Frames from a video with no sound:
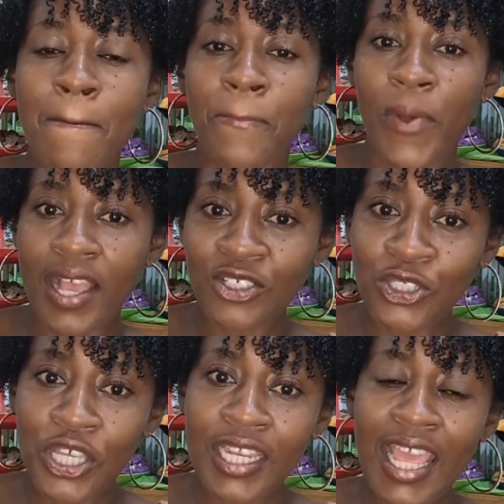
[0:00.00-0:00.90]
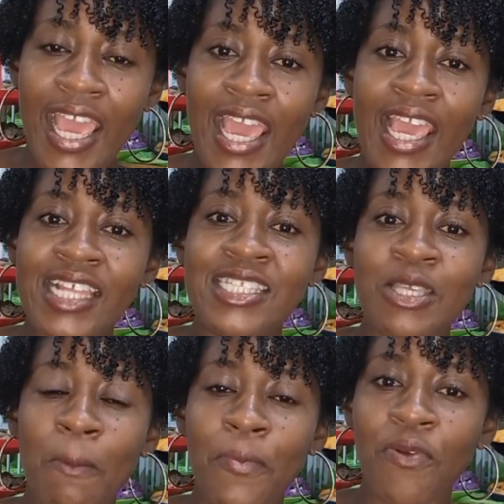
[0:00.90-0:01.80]
passion
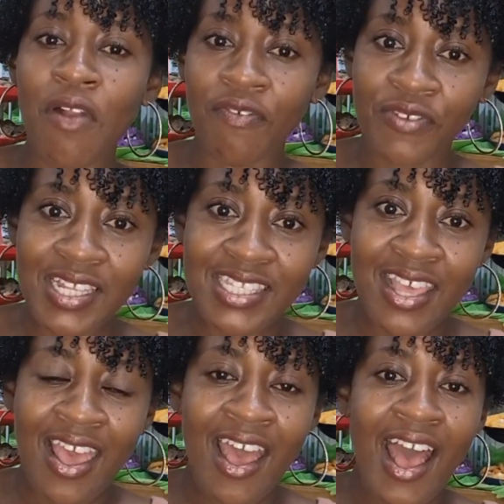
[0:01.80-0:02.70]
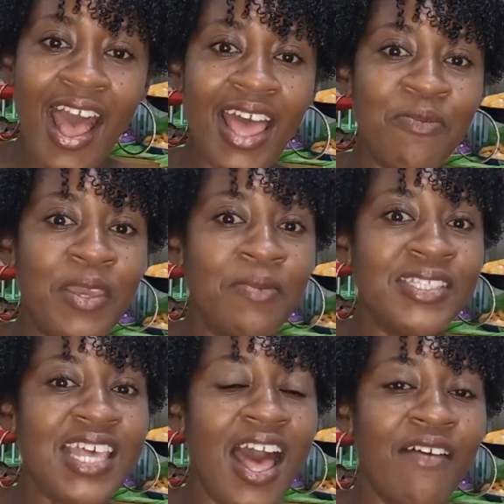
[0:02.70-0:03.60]
into profit and be able
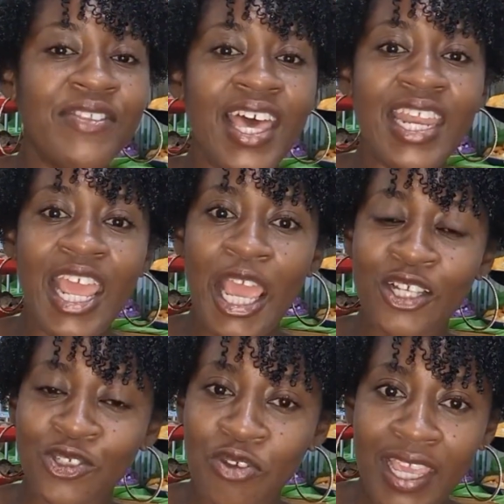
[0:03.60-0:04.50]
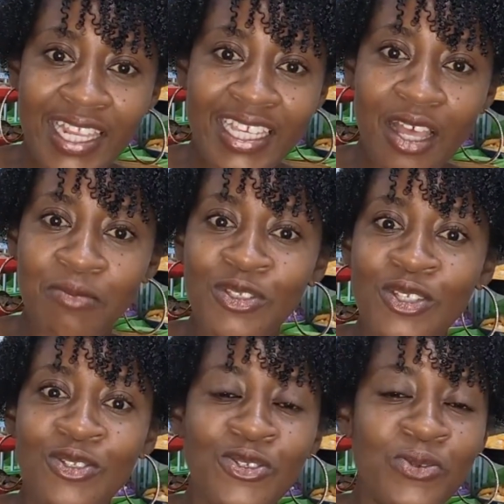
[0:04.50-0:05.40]
to have that extra income
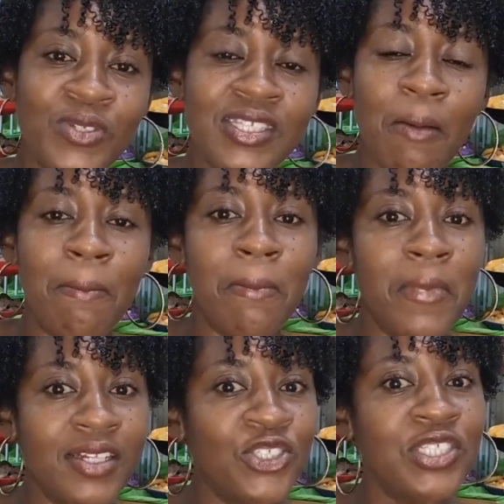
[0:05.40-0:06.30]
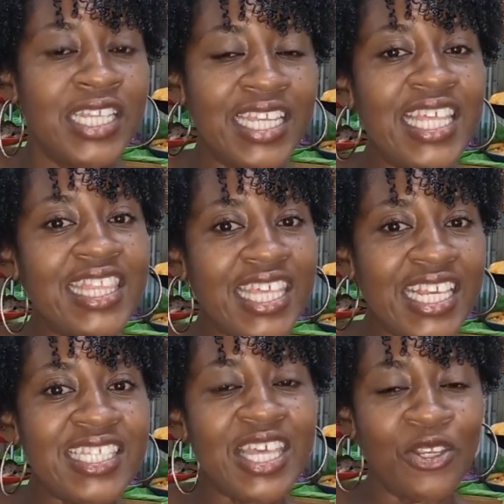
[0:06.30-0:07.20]
to do some much needed
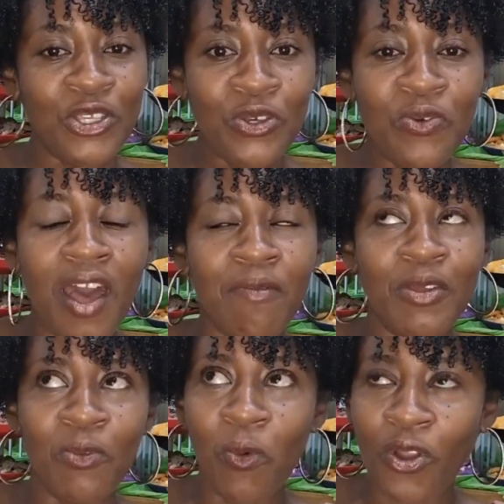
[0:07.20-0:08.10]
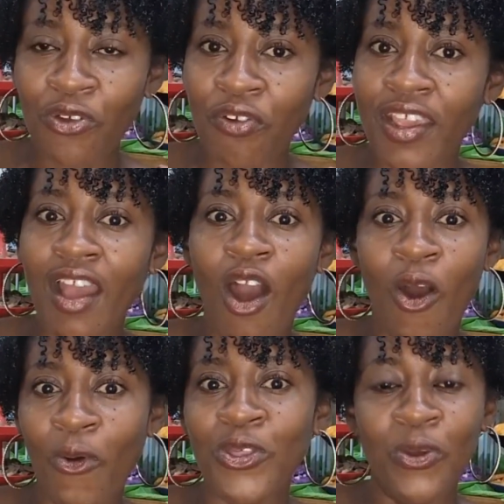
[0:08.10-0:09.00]
things that you have been wondering
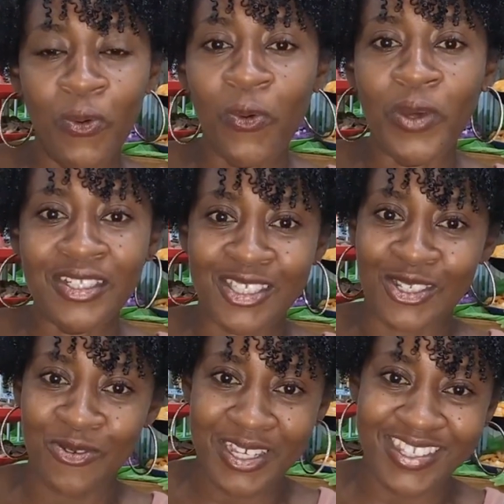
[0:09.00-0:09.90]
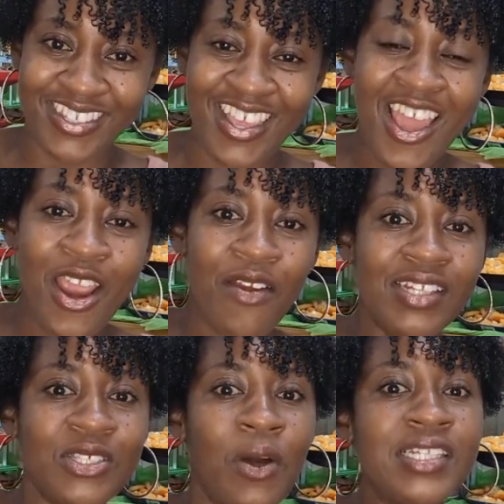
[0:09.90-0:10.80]
how you're going to do it. All
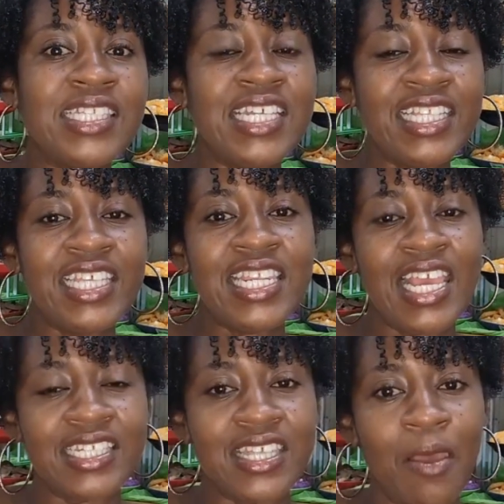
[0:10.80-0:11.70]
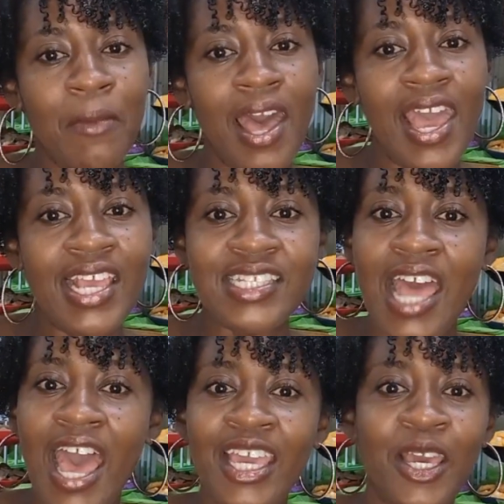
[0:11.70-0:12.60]
right, so until the next time, guys,
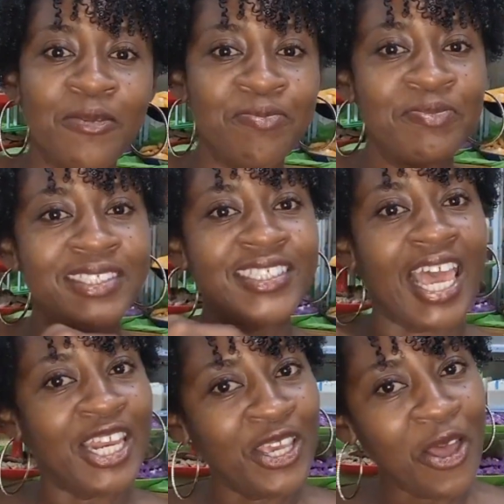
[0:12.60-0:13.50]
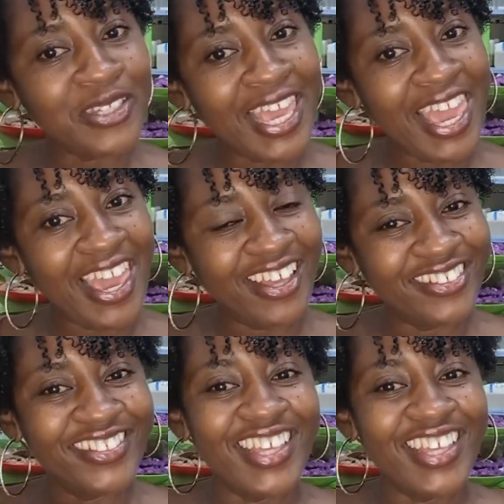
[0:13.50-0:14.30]
I am signing out here